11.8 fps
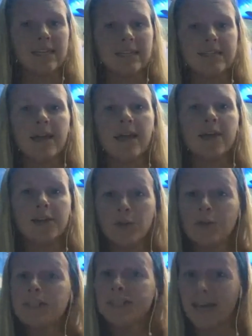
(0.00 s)
leaks. You
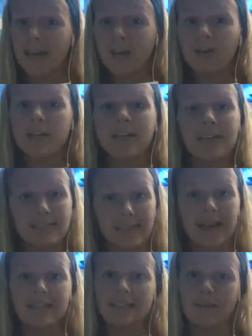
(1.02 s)
can tell
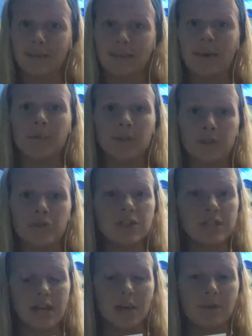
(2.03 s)
exactly where that pollution
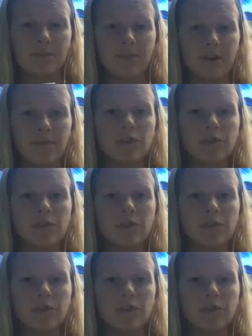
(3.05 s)
is coming from.